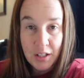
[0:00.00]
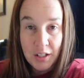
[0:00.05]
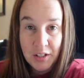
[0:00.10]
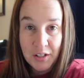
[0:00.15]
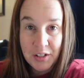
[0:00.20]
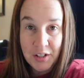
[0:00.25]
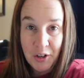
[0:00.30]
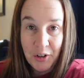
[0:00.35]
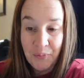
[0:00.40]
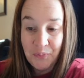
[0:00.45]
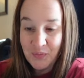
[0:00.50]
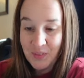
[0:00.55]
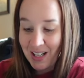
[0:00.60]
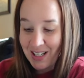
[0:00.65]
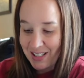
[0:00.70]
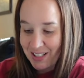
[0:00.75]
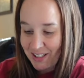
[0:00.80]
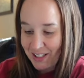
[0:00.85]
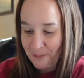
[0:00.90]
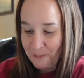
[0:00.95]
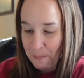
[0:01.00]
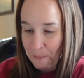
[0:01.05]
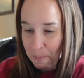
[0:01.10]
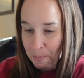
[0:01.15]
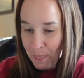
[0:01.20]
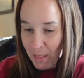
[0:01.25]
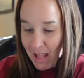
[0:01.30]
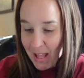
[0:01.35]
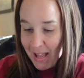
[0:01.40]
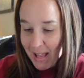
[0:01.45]
So that's good.
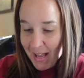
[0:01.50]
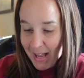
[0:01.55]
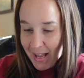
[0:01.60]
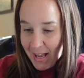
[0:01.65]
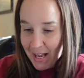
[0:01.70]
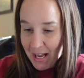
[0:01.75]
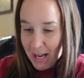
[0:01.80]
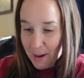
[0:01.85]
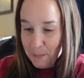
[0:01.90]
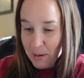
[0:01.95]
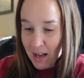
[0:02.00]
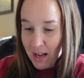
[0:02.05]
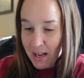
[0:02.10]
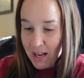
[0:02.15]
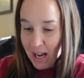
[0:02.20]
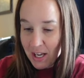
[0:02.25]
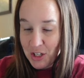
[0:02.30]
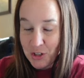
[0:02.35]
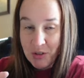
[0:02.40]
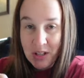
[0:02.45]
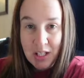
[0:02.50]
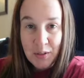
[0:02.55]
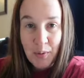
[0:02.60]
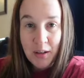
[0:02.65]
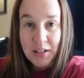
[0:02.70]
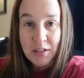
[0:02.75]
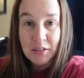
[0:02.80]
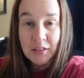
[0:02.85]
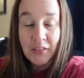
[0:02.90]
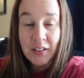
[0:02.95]
I do these
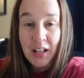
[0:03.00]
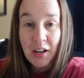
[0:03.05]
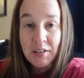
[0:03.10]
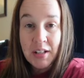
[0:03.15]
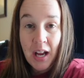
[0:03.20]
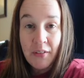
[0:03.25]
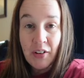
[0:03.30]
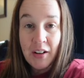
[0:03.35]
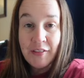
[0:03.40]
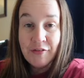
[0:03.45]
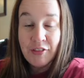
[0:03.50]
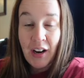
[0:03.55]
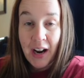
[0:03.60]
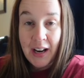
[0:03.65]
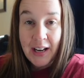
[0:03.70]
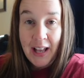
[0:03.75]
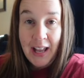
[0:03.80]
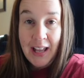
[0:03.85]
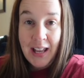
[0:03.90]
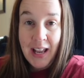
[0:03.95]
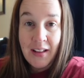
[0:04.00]
What Sold videos every Friday,